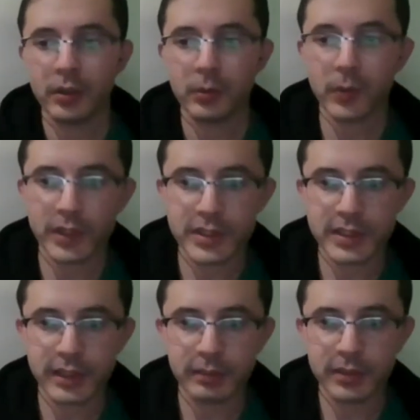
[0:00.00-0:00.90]
We
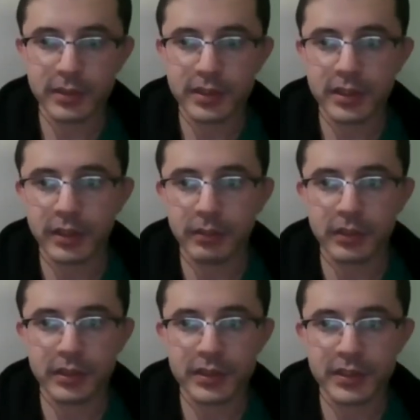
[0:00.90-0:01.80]
established an
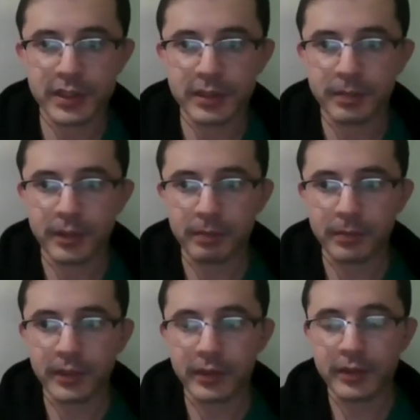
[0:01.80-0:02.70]
emergency
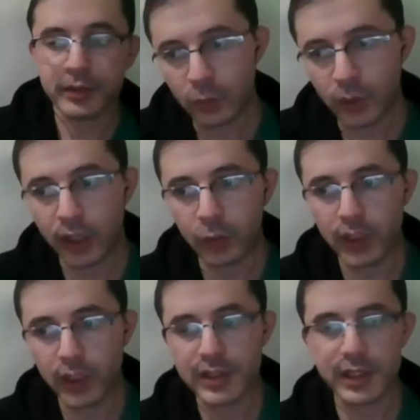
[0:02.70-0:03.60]
department and
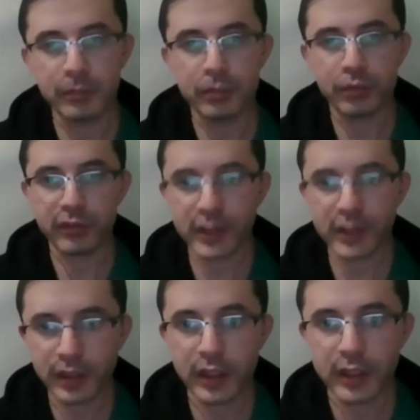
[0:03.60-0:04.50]
we start
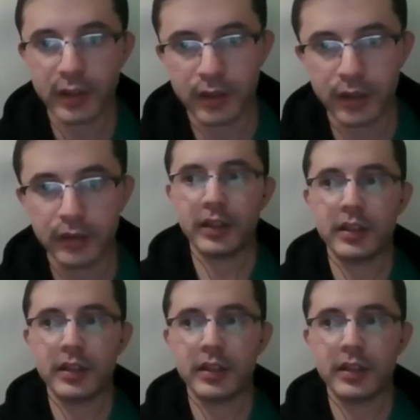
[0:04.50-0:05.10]
providing care there.